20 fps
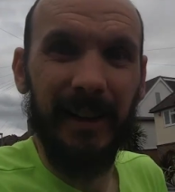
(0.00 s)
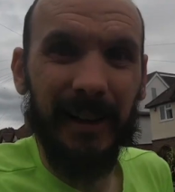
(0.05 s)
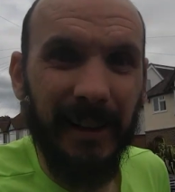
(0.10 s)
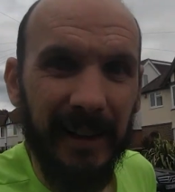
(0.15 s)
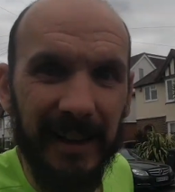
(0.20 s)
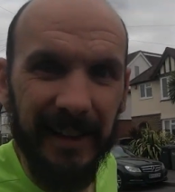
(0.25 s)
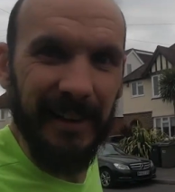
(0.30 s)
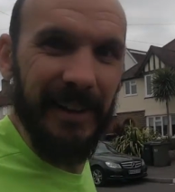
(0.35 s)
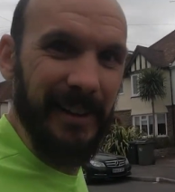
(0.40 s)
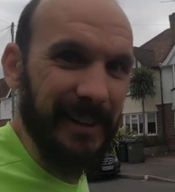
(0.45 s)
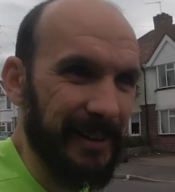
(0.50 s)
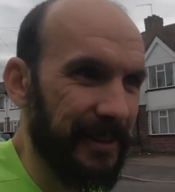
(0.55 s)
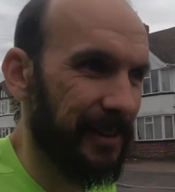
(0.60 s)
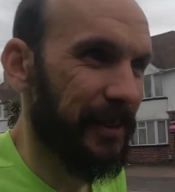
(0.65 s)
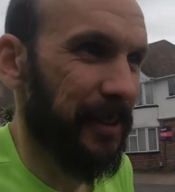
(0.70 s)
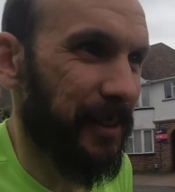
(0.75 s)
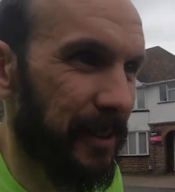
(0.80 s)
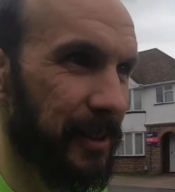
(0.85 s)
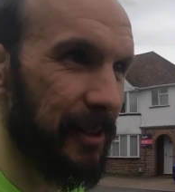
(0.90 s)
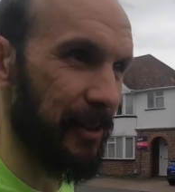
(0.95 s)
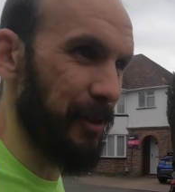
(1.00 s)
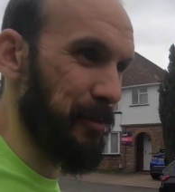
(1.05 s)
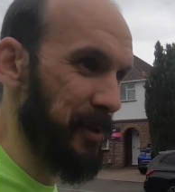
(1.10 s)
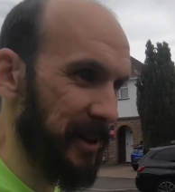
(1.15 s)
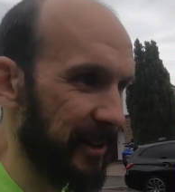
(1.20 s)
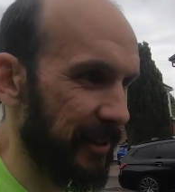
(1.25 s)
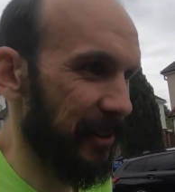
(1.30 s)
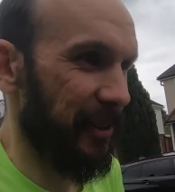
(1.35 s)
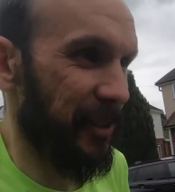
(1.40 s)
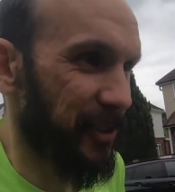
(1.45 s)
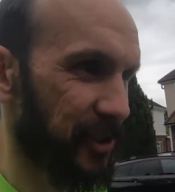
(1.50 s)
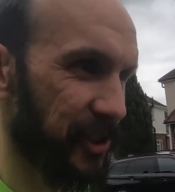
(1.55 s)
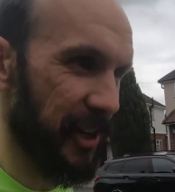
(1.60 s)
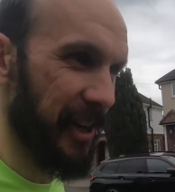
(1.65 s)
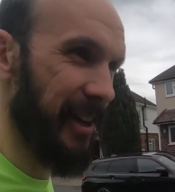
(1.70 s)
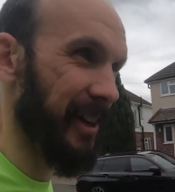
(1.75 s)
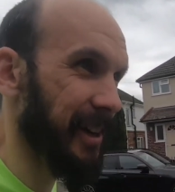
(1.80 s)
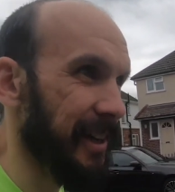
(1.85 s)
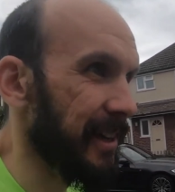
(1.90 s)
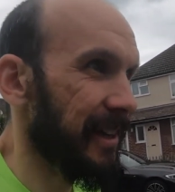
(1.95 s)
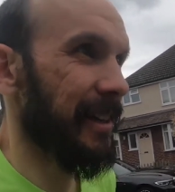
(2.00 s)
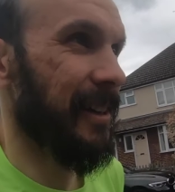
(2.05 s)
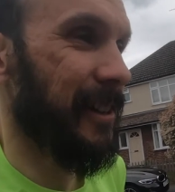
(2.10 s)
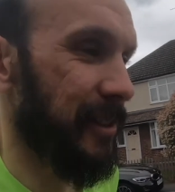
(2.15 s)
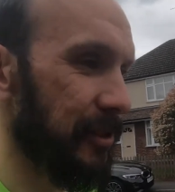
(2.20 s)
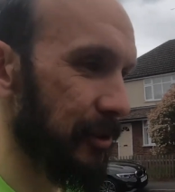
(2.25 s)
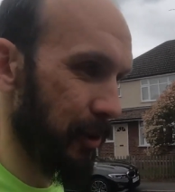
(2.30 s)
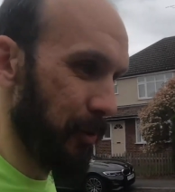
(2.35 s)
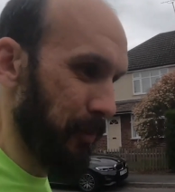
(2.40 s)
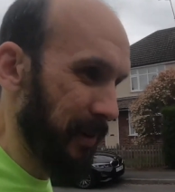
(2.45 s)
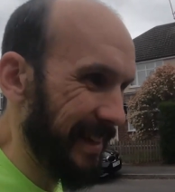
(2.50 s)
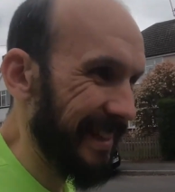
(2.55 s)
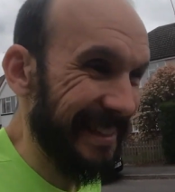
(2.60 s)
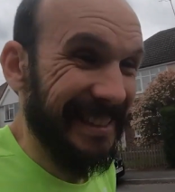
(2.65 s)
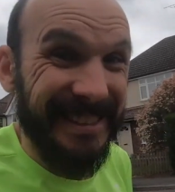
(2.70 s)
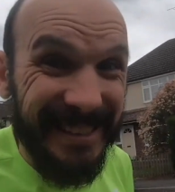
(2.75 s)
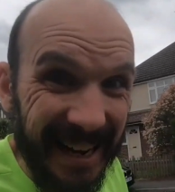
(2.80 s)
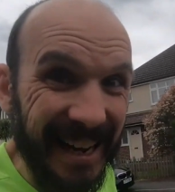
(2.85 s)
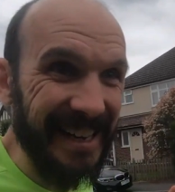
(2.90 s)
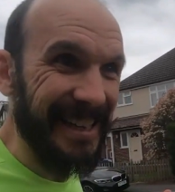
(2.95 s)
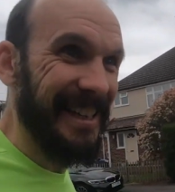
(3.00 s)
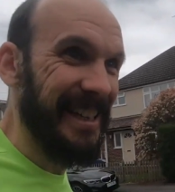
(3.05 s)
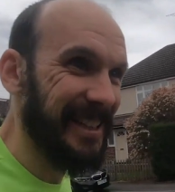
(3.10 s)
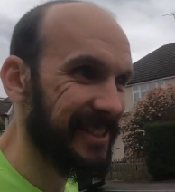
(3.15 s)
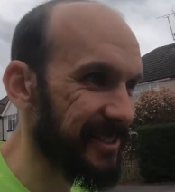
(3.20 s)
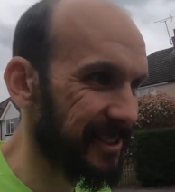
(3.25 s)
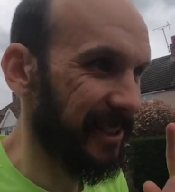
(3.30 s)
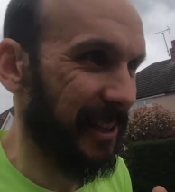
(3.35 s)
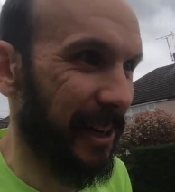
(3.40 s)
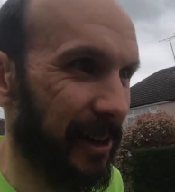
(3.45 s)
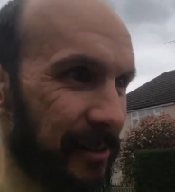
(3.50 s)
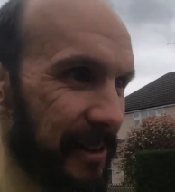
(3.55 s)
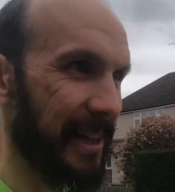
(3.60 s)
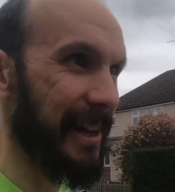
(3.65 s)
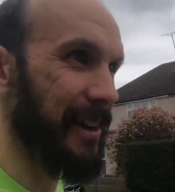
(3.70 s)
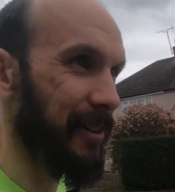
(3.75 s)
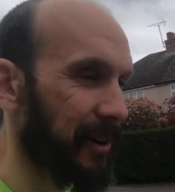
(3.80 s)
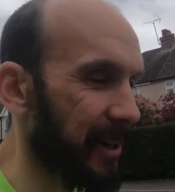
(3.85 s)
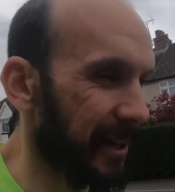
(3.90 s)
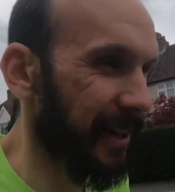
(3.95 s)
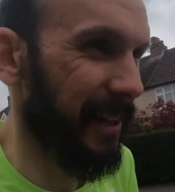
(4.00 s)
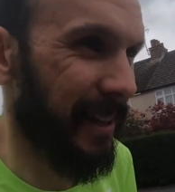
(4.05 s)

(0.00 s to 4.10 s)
Hello. Oh my gosh, not many days to go now.